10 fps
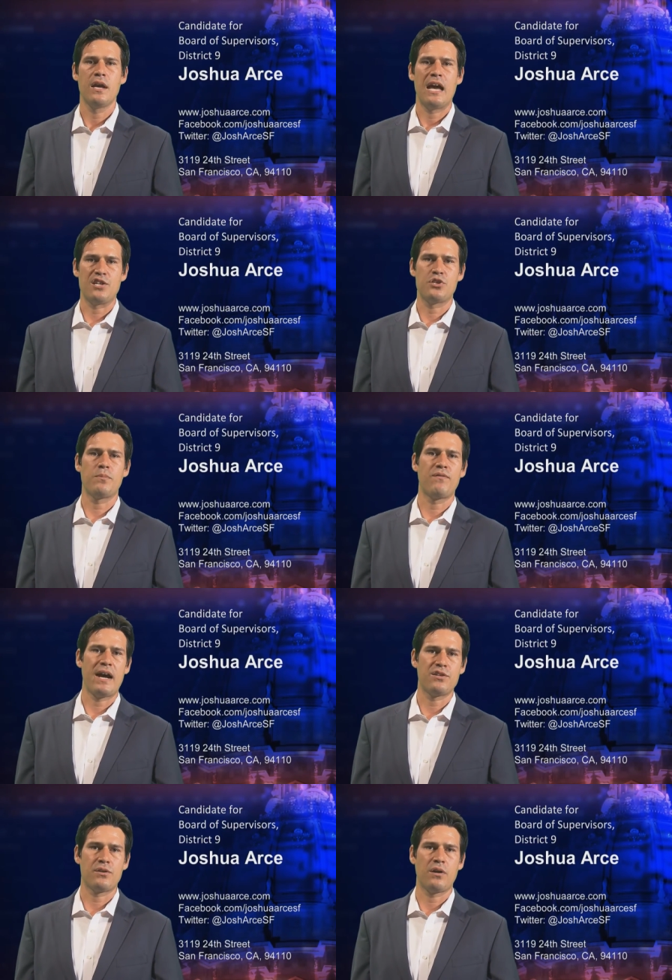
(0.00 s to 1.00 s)
As
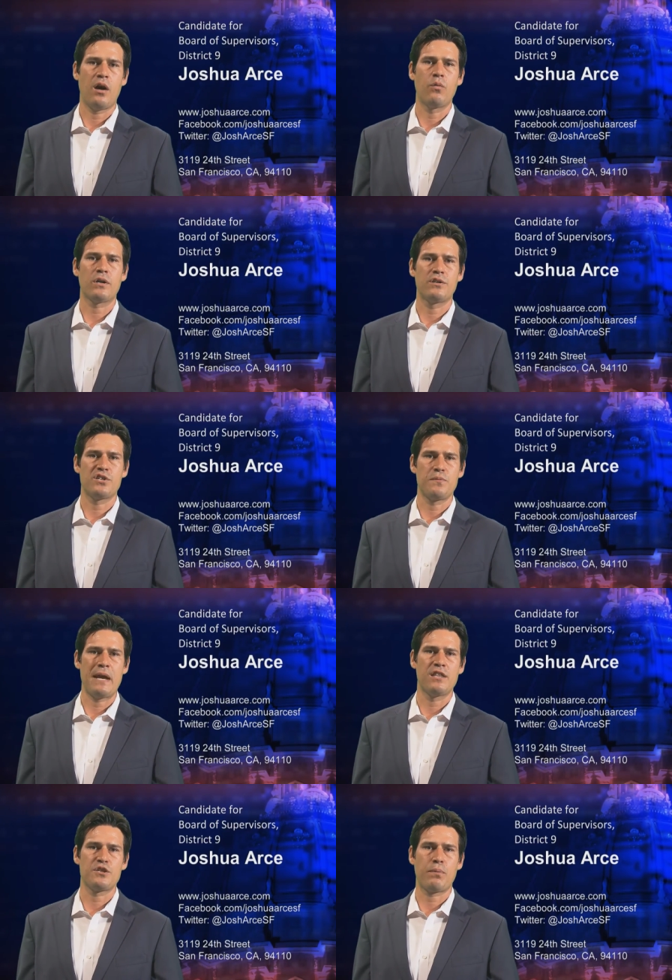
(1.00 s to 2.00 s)
supervisor, I'll work to
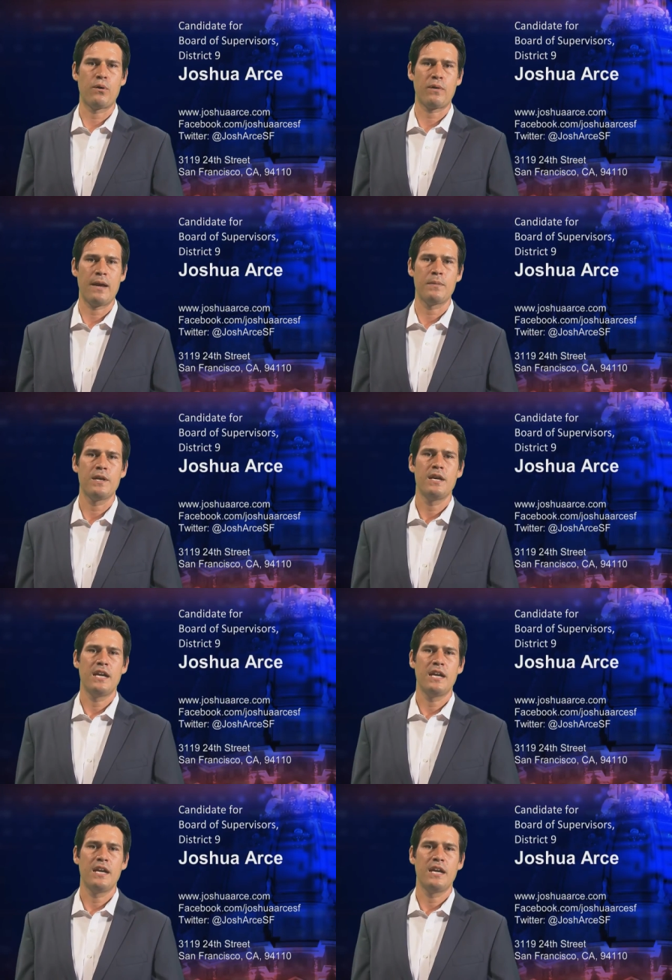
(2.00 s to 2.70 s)
expand this program